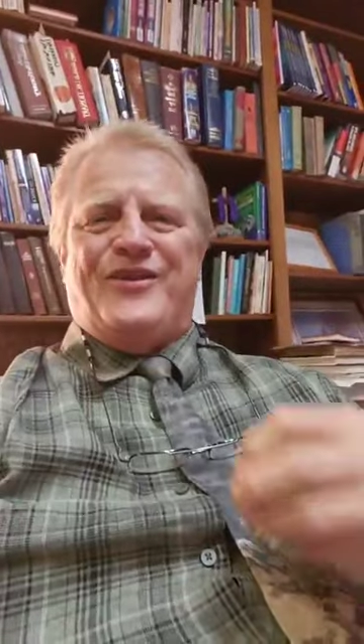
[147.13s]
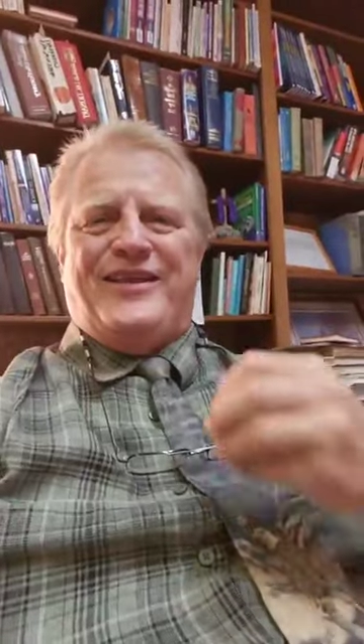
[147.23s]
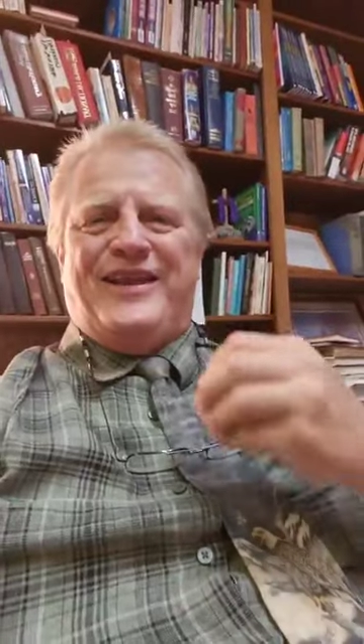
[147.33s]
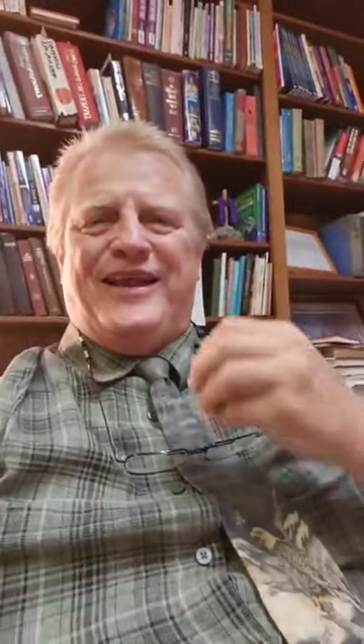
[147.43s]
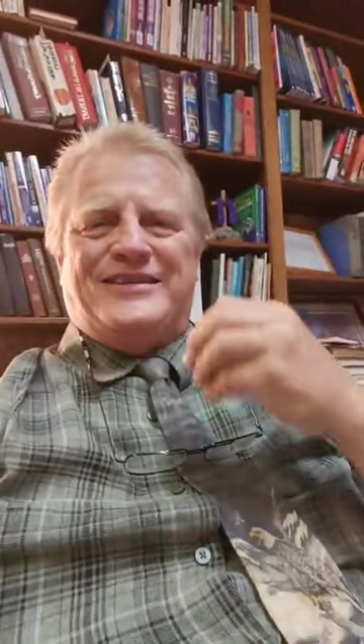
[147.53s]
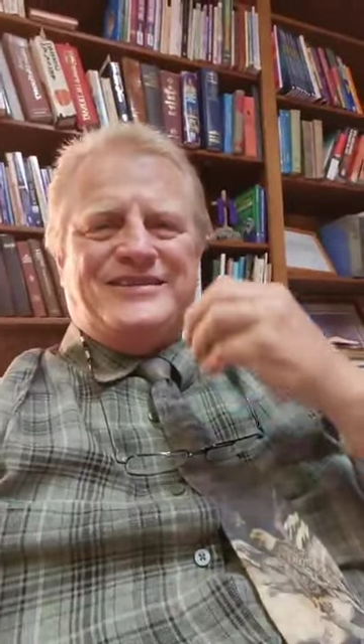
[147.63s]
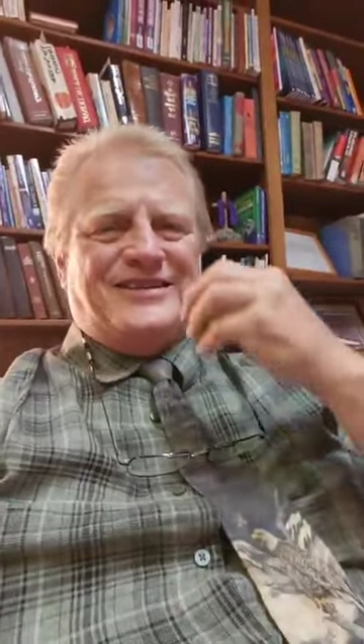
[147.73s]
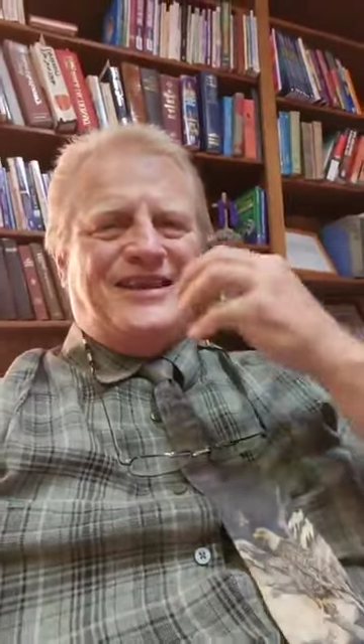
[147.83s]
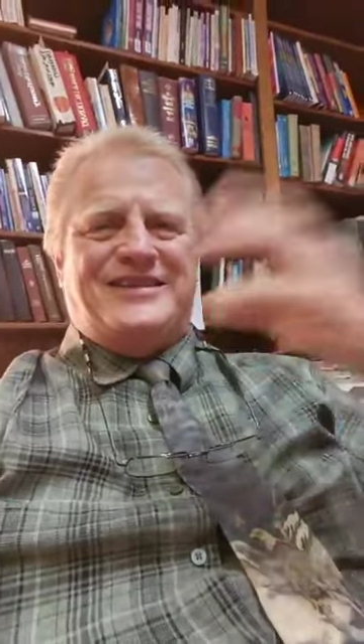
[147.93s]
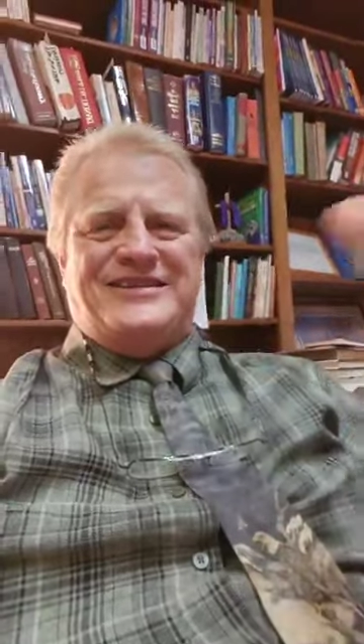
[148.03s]
as
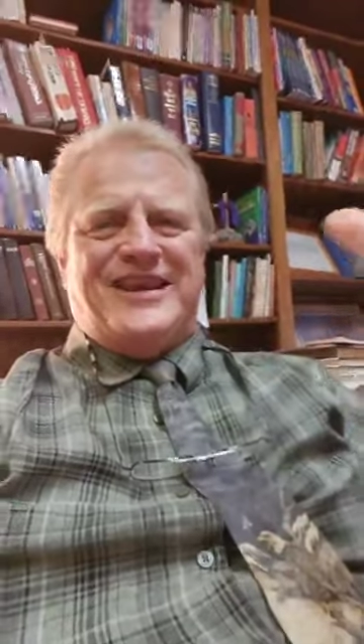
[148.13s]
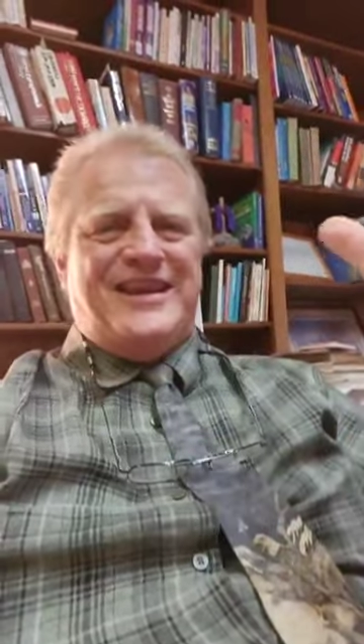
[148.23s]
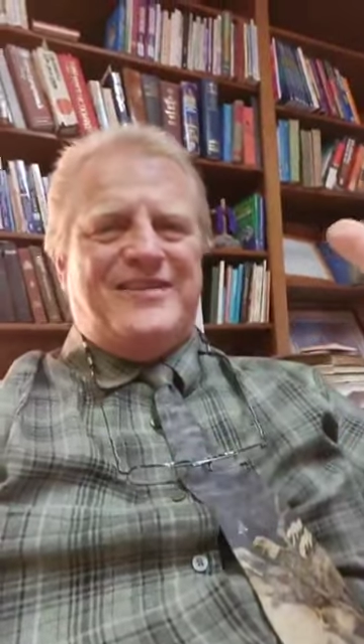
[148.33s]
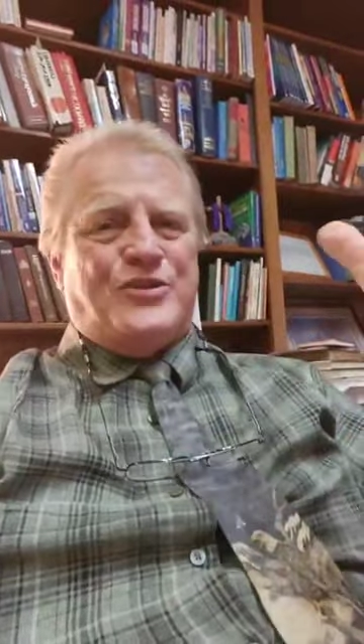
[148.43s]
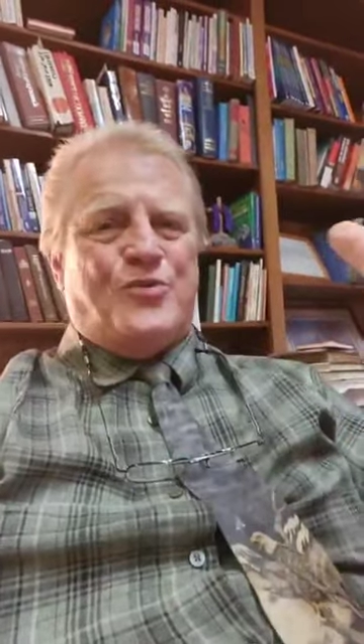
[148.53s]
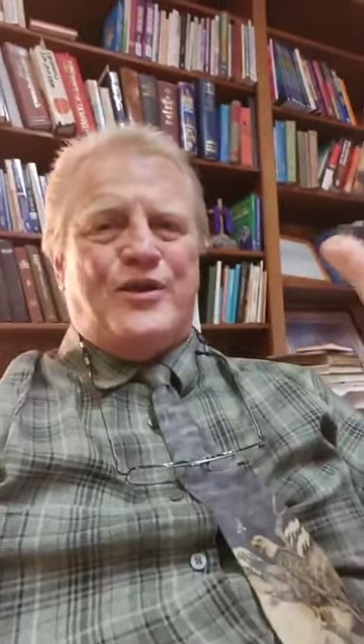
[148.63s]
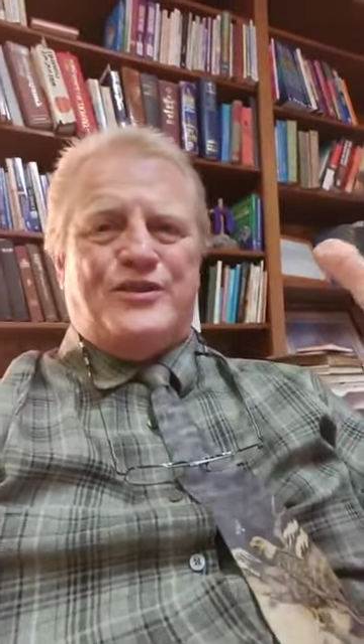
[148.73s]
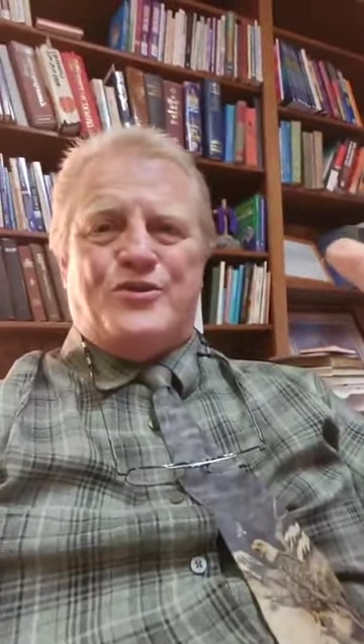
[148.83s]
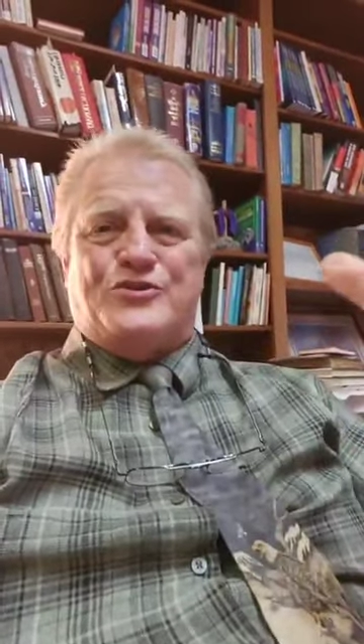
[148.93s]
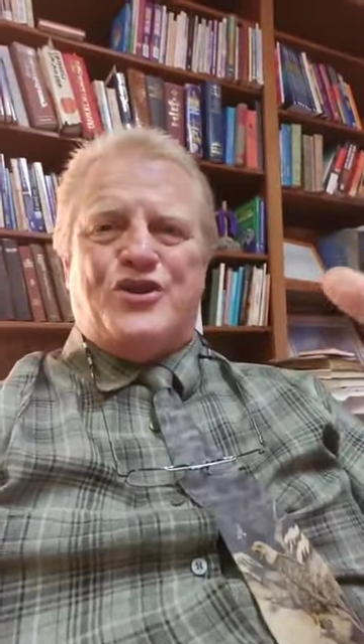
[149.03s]
he said in the
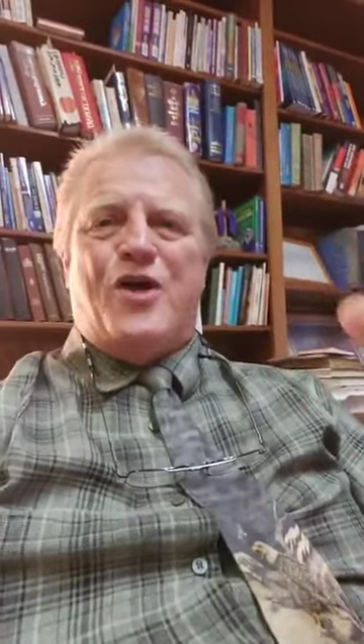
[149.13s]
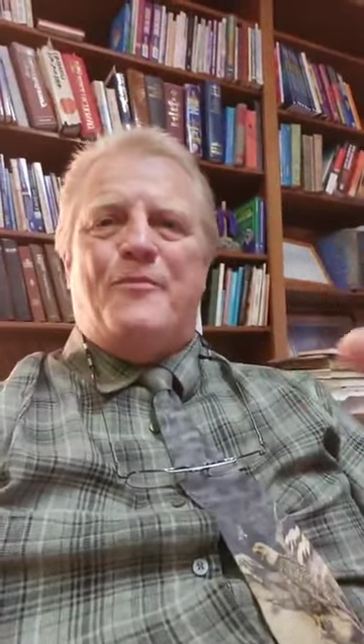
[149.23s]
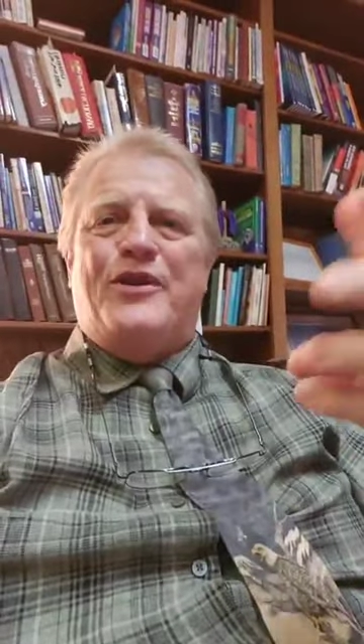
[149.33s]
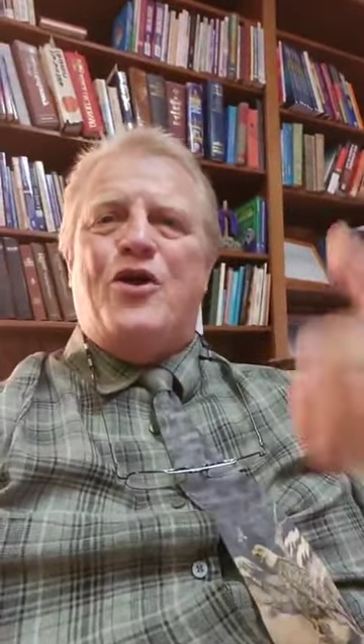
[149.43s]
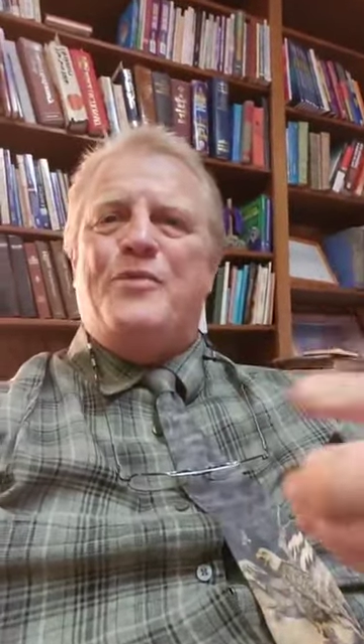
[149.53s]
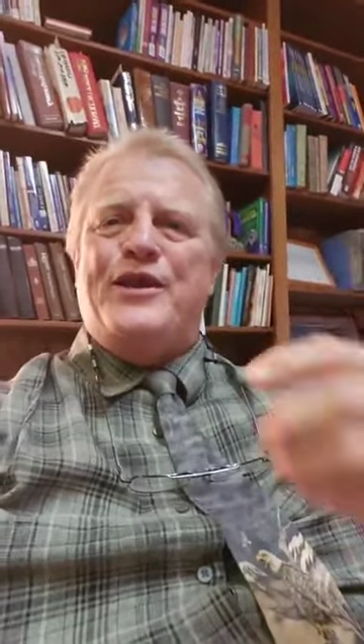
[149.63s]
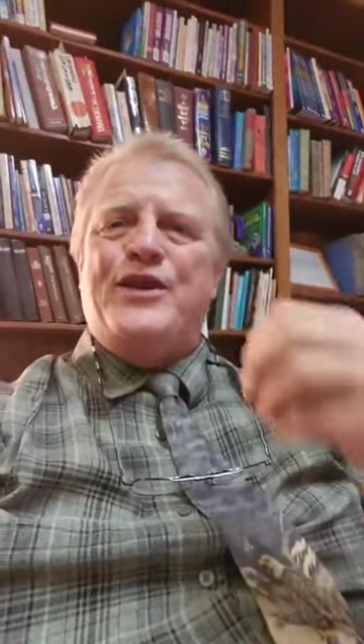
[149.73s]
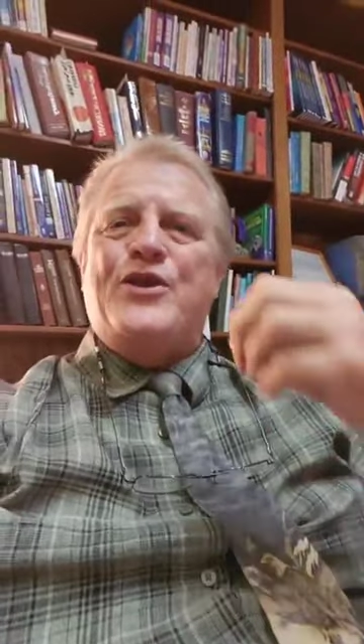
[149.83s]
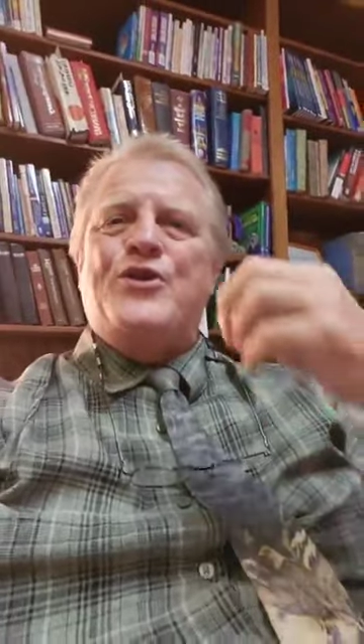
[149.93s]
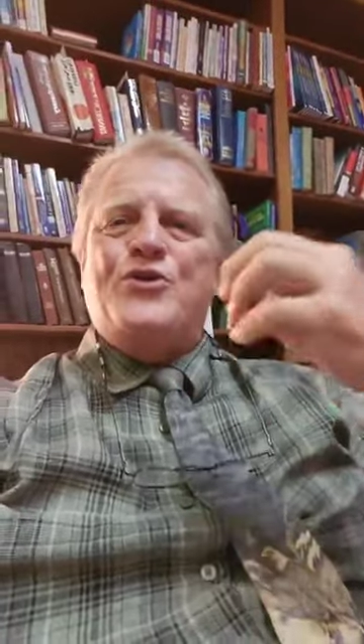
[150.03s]
23rd Psalm, but he'll
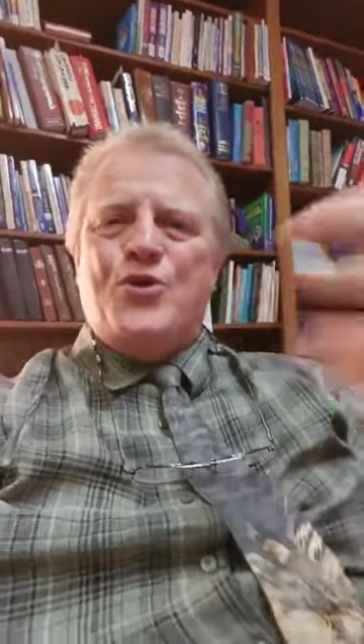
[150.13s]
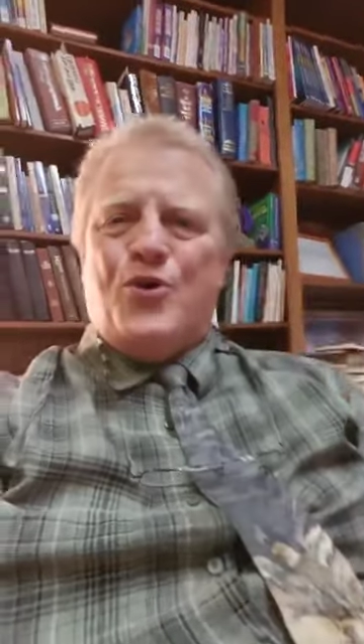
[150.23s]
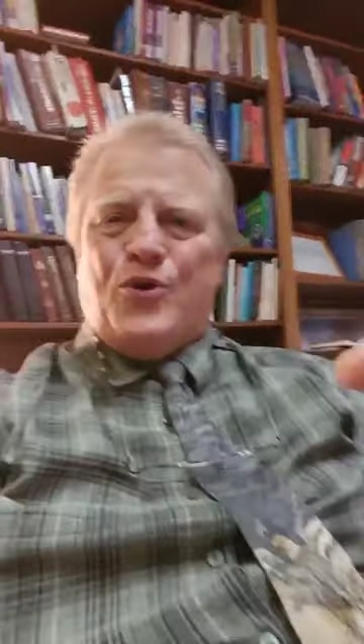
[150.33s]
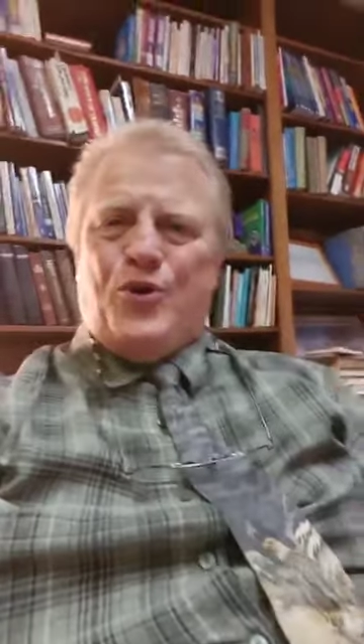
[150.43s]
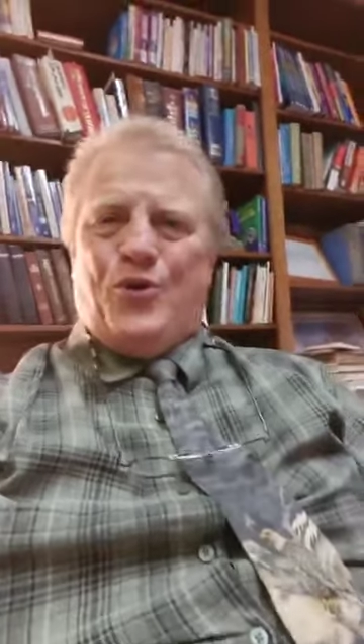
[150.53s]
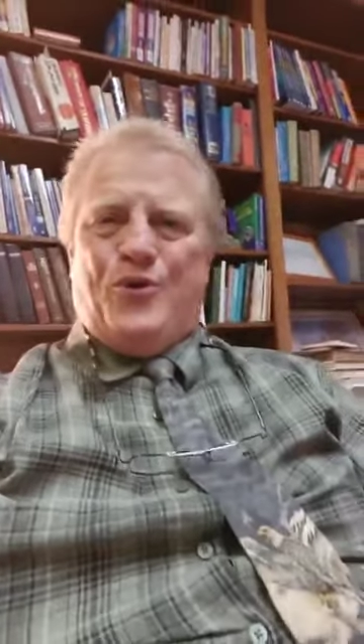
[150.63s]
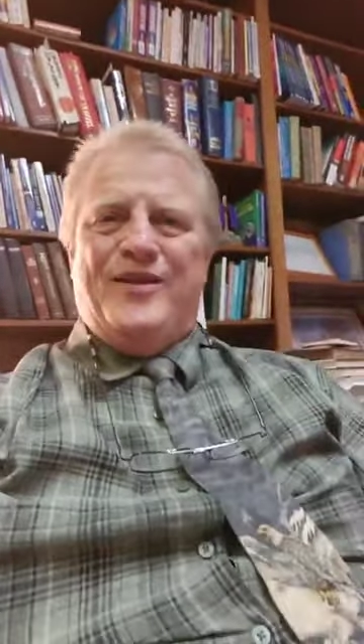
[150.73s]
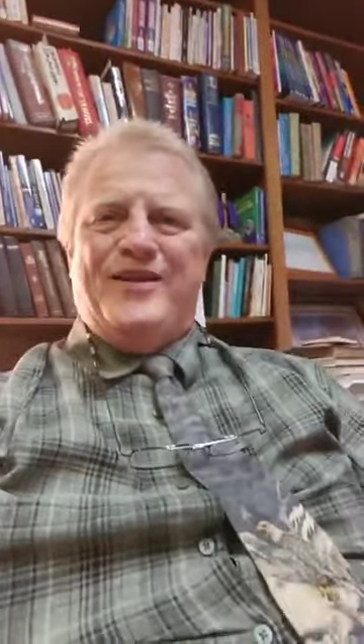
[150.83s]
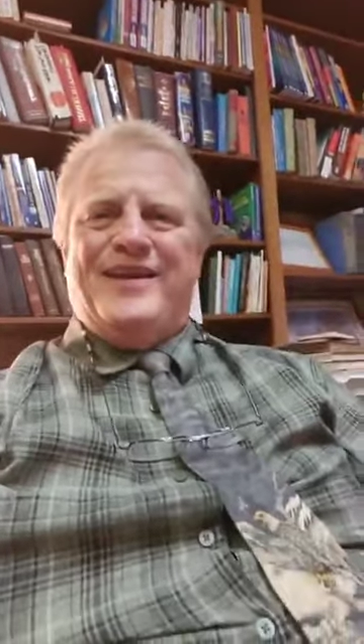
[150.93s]
be your Lord.